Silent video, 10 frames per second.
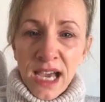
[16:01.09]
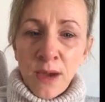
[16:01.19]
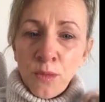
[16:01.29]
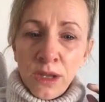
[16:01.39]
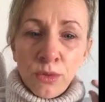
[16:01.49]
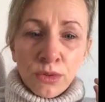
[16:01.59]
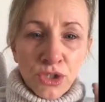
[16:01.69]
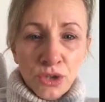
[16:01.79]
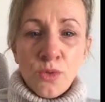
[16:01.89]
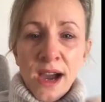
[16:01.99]
And we will
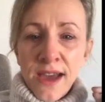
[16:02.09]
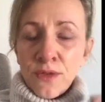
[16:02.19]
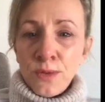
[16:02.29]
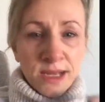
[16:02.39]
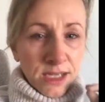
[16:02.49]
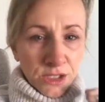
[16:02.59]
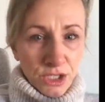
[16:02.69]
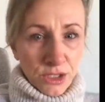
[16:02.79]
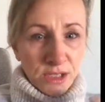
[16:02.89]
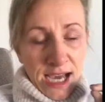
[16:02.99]
do whatever we can
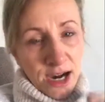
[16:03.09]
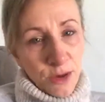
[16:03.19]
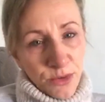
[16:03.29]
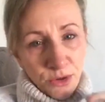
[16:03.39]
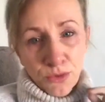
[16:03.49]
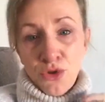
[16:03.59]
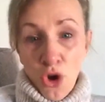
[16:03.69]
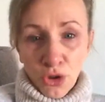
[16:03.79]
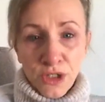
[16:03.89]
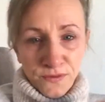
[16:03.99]
do to help you
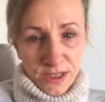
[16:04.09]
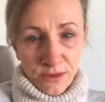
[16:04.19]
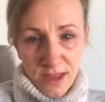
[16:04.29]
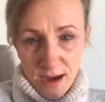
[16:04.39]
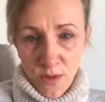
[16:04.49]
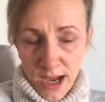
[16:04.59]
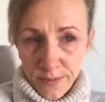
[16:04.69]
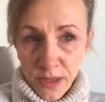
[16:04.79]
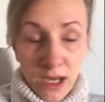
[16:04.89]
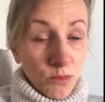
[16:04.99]
not feel that way.
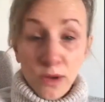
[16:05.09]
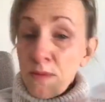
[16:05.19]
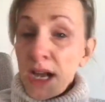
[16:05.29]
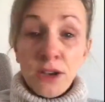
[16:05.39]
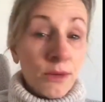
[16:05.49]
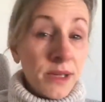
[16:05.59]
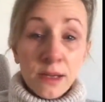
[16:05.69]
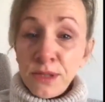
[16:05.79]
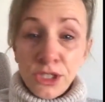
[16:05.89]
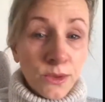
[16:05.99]
We might not be
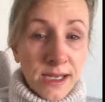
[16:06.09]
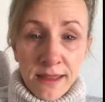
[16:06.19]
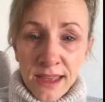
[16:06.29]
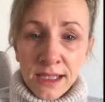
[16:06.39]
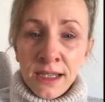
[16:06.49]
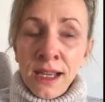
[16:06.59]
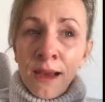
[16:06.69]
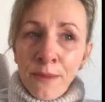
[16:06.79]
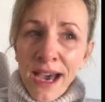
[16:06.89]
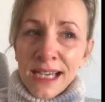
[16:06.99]
able to do anything,
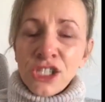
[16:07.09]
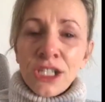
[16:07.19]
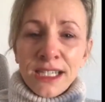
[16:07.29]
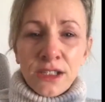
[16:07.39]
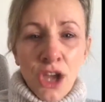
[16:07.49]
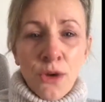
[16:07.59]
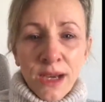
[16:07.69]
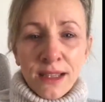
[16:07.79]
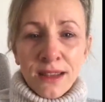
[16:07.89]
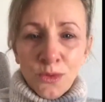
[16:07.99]
but actually
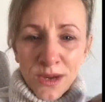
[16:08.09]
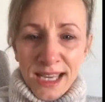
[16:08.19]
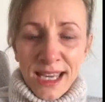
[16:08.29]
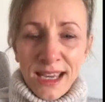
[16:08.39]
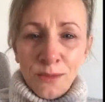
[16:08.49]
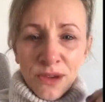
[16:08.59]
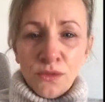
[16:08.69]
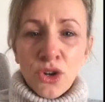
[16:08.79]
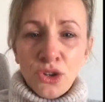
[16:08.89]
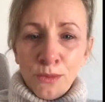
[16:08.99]
knowing that we're here and
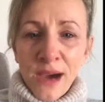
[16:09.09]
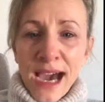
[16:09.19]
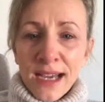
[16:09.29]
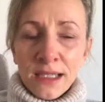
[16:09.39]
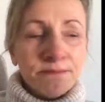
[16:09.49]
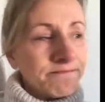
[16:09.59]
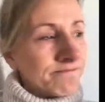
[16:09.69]
we've got your back,